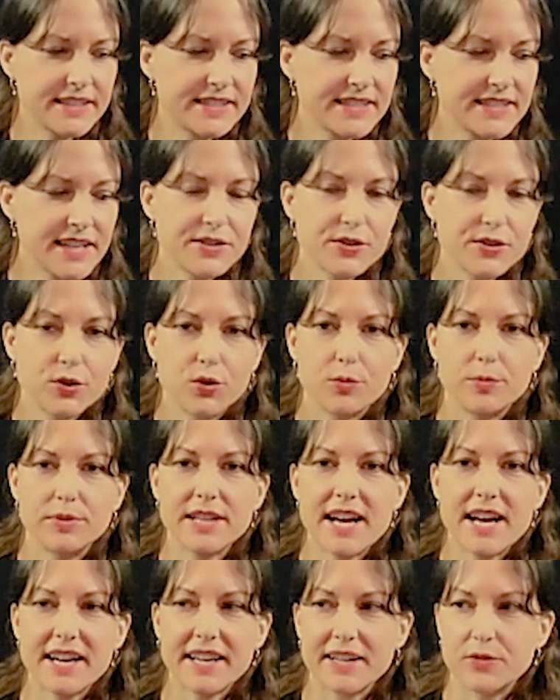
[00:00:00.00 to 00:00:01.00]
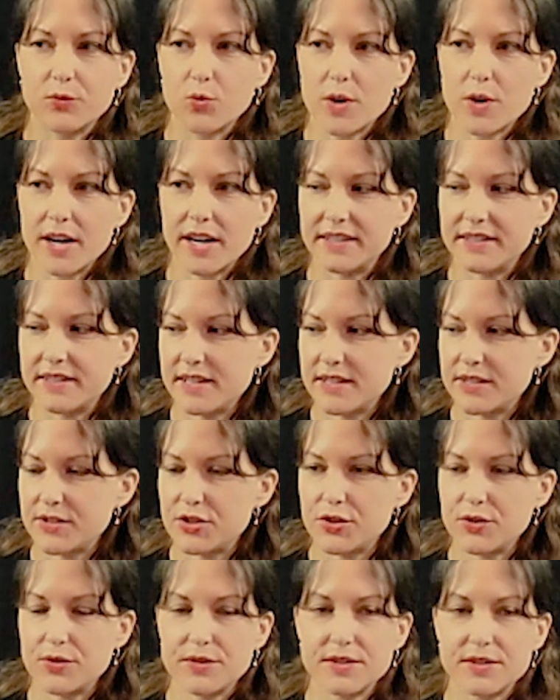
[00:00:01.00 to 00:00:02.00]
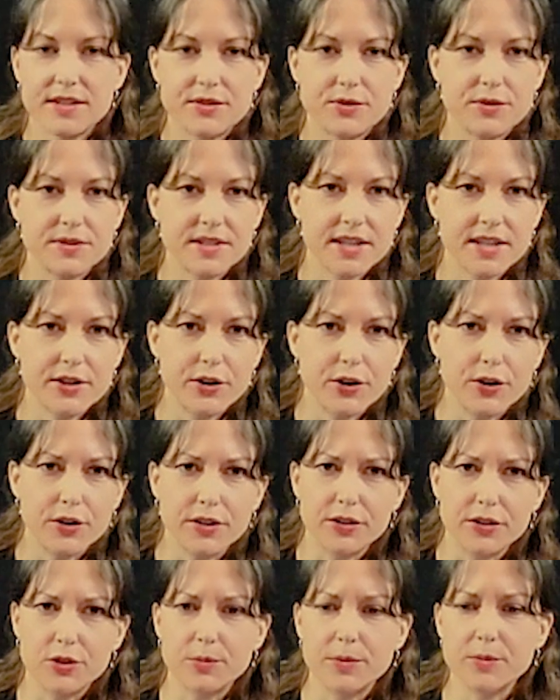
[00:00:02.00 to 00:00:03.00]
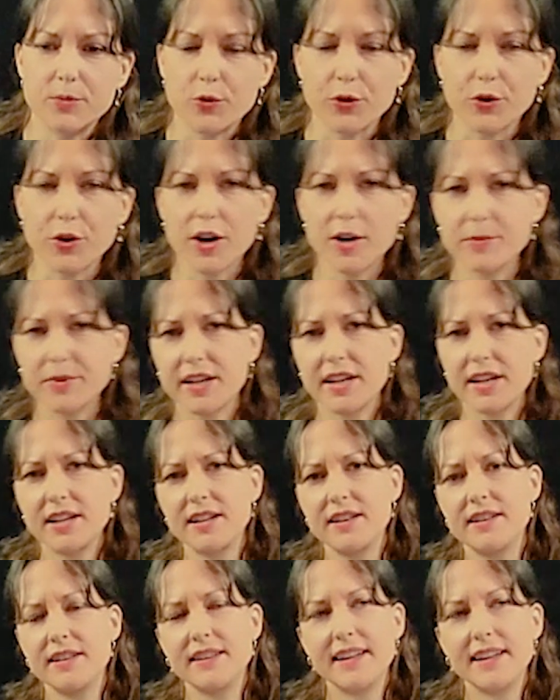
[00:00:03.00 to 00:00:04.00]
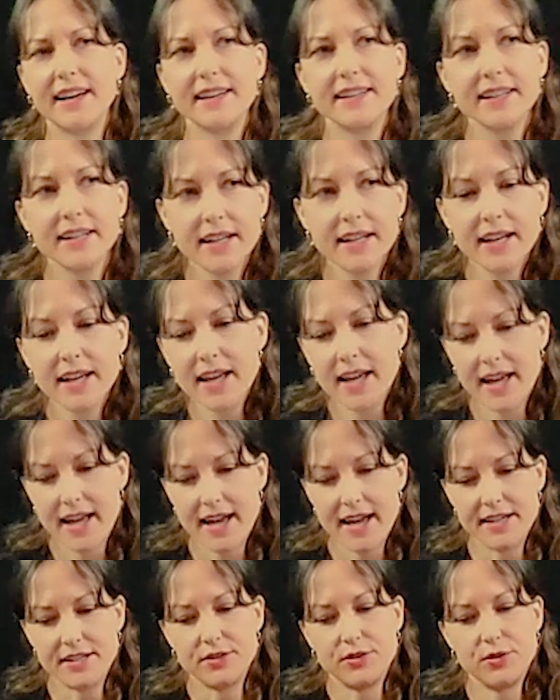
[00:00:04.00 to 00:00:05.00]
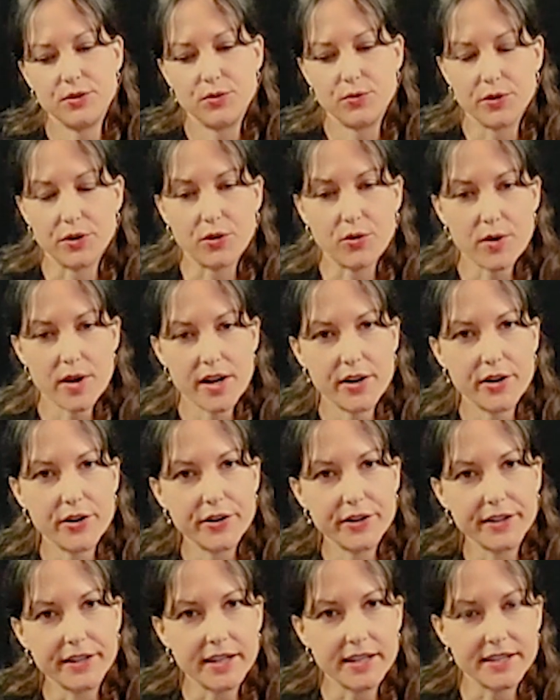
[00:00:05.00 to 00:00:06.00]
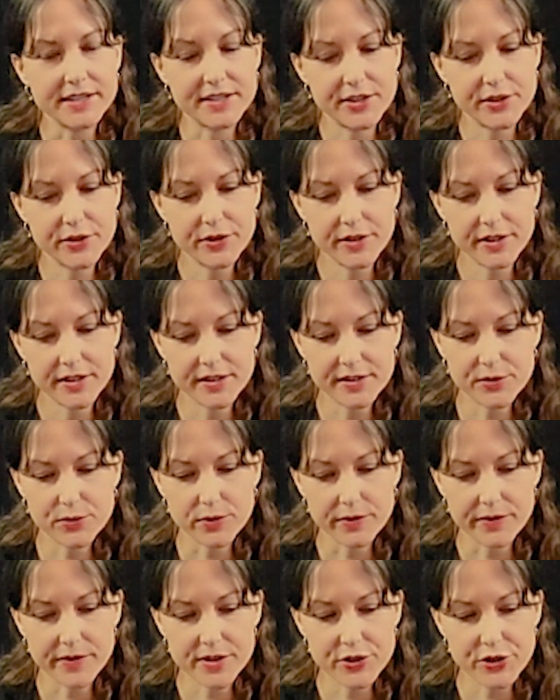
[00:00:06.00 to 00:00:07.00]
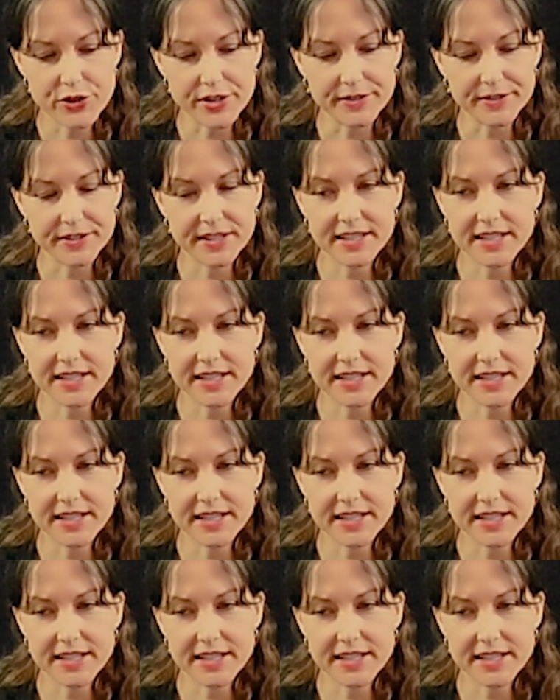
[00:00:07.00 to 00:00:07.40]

It's not so black and white. The issues, as you said, are a little bit more complicated than that and do require a serious revision